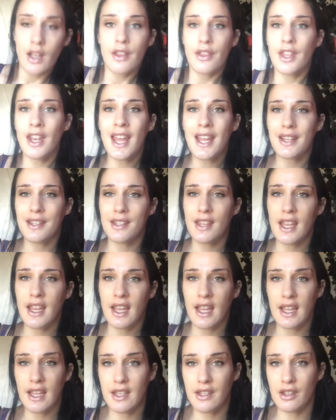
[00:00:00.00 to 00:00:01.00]
The next
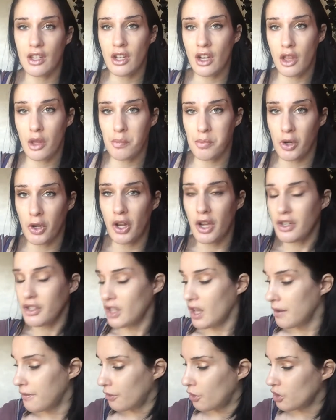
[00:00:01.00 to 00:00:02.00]
thing is another product
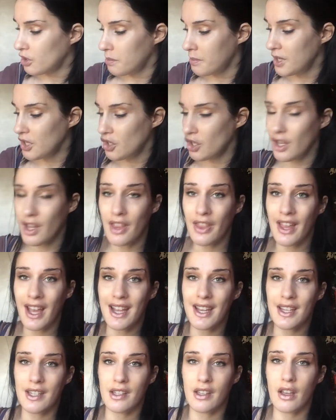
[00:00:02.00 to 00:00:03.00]
that I forgot to mention, and
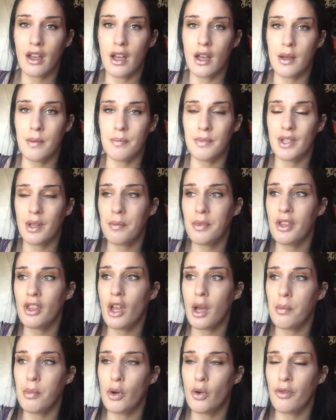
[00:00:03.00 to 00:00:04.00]
that is something
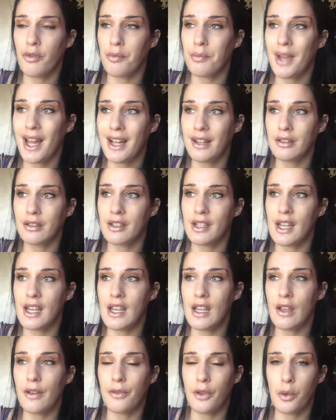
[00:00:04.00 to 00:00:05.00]
that I bought from
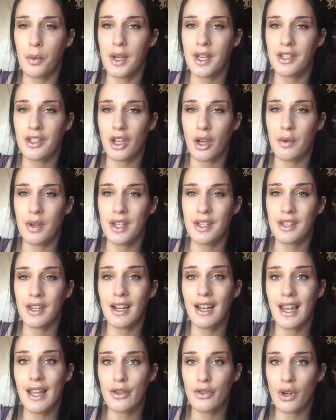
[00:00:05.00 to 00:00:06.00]
Aldi a few weeks ago, and it's an
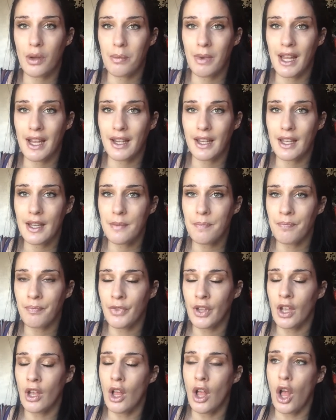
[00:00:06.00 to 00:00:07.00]
electric blanket.
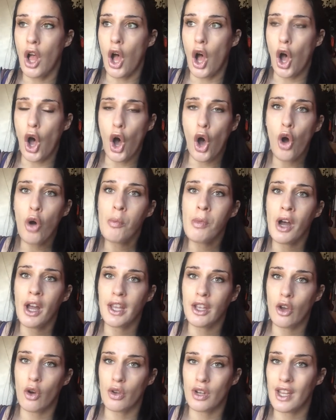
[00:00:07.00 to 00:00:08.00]
Oh
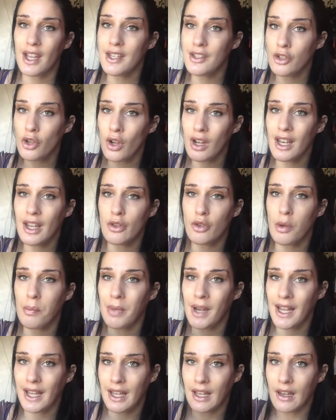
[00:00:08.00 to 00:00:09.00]
my god, it's not an electric
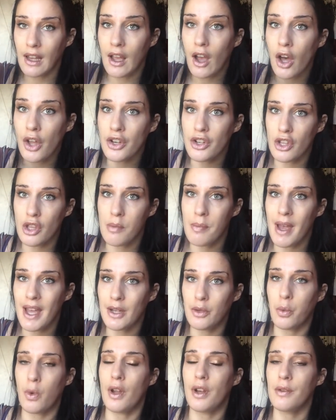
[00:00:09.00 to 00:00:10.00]
blanket like under the
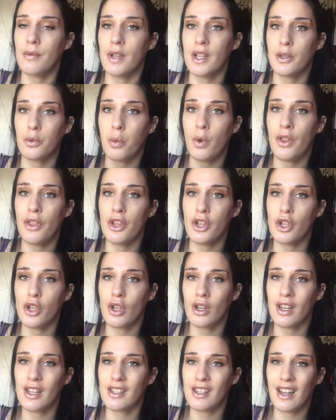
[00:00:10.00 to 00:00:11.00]
bed one, it's one
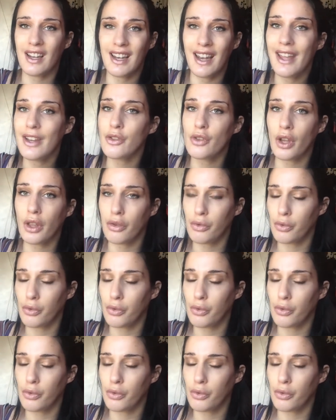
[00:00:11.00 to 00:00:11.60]
that's an electric